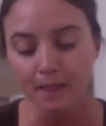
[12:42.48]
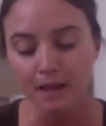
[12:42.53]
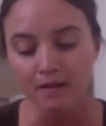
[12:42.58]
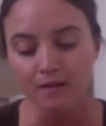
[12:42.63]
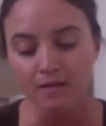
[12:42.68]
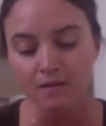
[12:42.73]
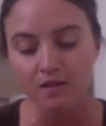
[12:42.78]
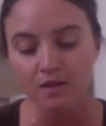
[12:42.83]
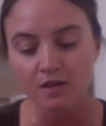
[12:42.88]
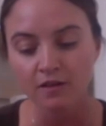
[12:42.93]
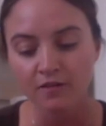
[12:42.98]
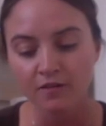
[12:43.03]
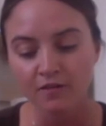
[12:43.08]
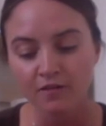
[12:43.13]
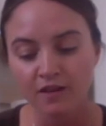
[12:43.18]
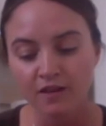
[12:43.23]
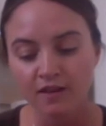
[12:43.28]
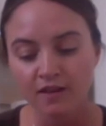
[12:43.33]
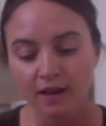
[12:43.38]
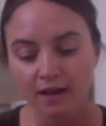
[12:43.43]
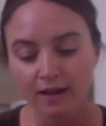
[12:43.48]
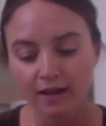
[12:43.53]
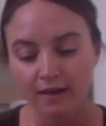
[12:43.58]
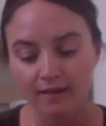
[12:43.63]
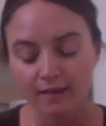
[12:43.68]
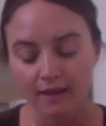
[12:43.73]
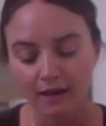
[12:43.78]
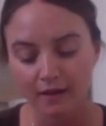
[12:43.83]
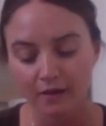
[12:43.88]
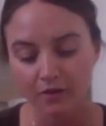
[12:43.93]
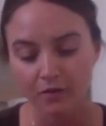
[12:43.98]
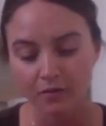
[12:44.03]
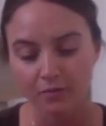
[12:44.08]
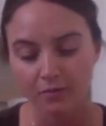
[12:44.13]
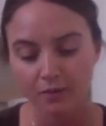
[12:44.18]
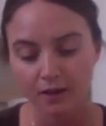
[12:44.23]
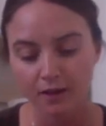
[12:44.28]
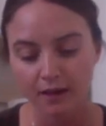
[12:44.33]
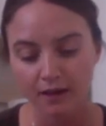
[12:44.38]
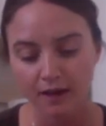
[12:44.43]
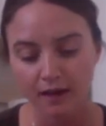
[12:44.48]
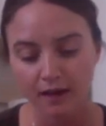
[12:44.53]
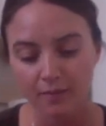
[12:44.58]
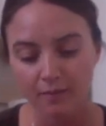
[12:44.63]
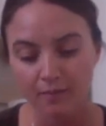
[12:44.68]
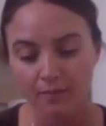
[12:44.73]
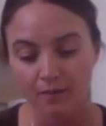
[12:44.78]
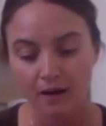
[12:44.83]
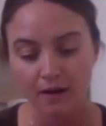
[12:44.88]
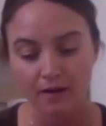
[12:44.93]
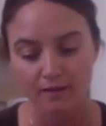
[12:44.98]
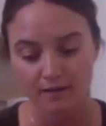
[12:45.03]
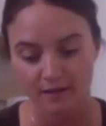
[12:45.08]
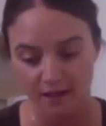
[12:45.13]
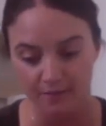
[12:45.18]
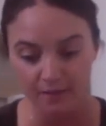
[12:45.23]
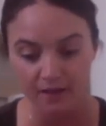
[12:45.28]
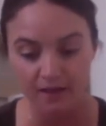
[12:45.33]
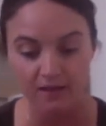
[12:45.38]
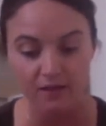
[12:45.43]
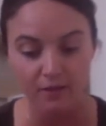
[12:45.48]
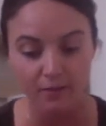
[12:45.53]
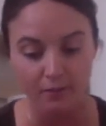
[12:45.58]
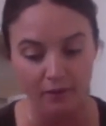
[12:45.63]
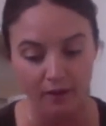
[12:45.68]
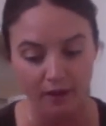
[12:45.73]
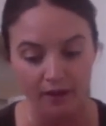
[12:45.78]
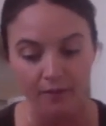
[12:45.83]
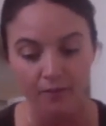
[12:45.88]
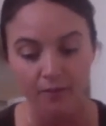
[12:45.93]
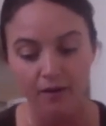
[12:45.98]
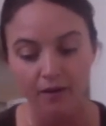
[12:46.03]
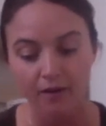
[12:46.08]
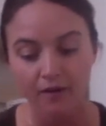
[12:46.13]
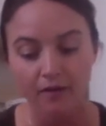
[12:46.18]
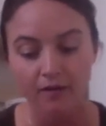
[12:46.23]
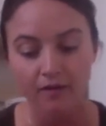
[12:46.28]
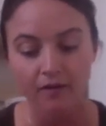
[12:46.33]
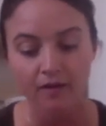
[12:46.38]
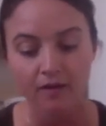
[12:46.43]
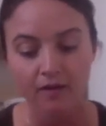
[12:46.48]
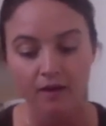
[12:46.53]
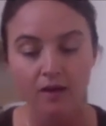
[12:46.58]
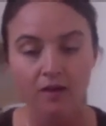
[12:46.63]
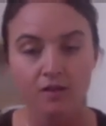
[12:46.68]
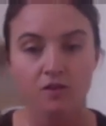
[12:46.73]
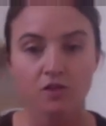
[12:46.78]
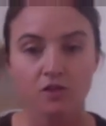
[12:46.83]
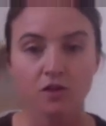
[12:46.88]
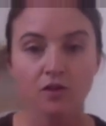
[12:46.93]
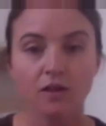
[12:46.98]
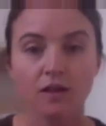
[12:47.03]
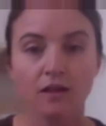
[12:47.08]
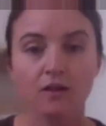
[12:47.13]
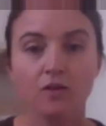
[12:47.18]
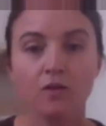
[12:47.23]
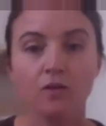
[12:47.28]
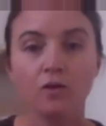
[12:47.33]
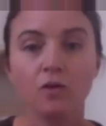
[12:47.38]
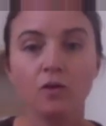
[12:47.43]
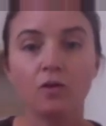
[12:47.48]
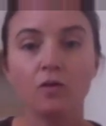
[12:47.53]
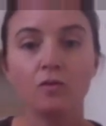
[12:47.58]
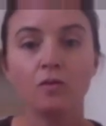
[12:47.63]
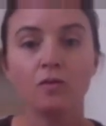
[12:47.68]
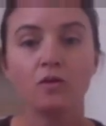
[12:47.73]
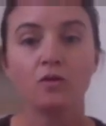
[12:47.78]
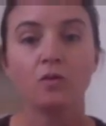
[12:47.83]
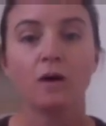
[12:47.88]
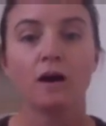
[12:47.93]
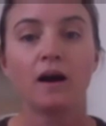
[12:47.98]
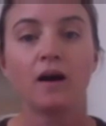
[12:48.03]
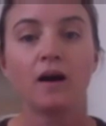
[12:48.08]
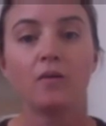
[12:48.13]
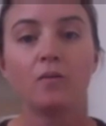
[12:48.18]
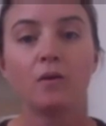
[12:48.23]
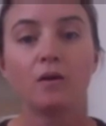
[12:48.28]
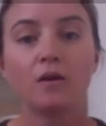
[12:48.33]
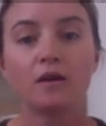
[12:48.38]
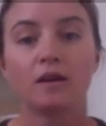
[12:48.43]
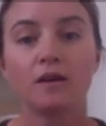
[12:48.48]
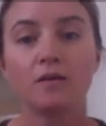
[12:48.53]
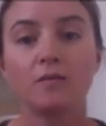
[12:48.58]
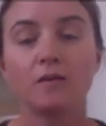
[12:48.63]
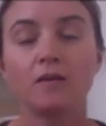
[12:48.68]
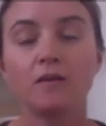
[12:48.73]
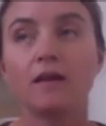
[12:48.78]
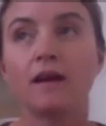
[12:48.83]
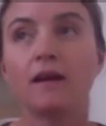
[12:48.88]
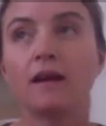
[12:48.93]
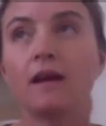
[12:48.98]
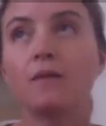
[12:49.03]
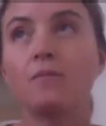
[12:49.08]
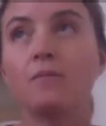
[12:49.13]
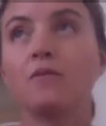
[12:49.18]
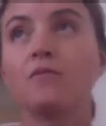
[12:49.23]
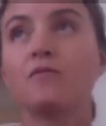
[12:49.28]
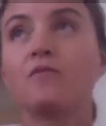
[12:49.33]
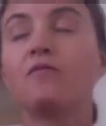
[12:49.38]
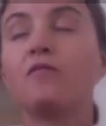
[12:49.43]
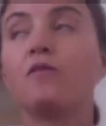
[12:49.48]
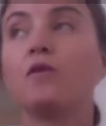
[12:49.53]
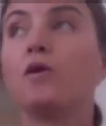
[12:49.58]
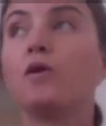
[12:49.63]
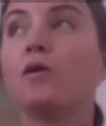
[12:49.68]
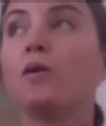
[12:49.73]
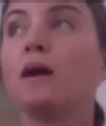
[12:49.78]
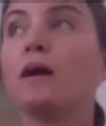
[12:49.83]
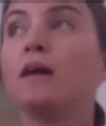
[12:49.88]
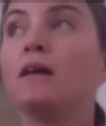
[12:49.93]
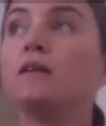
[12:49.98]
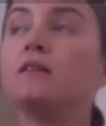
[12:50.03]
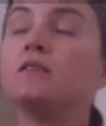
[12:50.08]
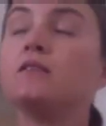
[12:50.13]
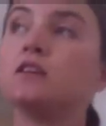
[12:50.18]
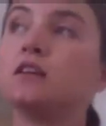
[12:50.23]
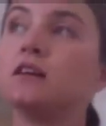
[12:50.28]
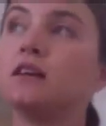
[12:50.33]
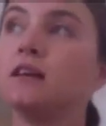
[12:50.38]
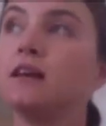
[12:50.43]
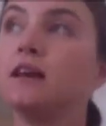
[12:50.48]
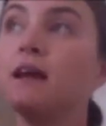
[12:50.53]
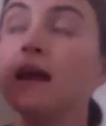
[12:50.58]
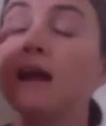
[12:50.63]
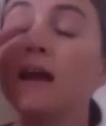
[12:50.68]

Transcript: So I feel like that could be something to play with, so that you are working with that ebb and flow energy.